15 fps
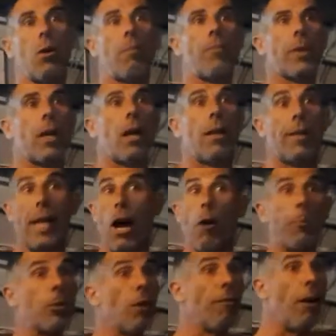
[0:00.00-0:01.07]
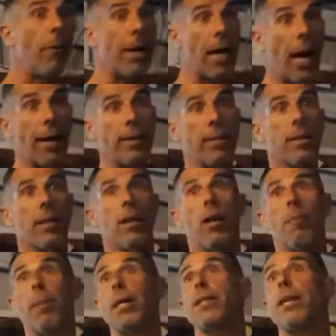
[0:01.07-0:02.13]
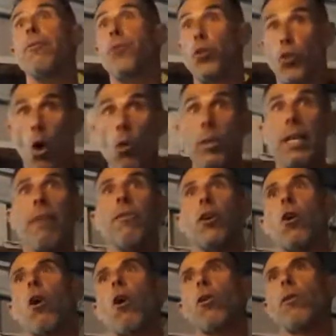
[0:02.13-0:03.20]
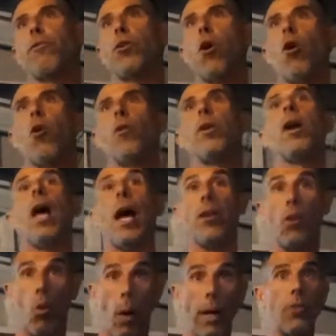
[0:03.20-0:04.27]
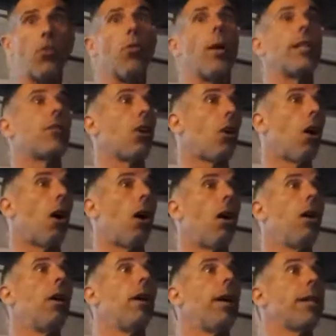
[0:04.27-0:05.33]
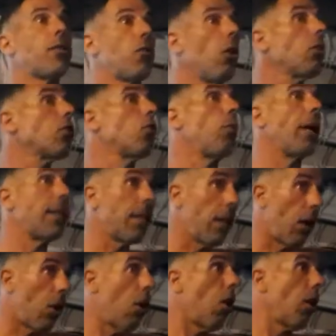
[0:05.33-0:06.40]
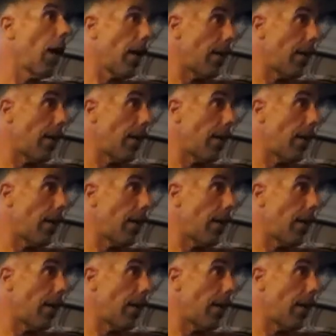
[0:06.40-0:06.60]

So the Alps are very nice, but if you don't have a car of your own and you want to rent a car, it's not renting a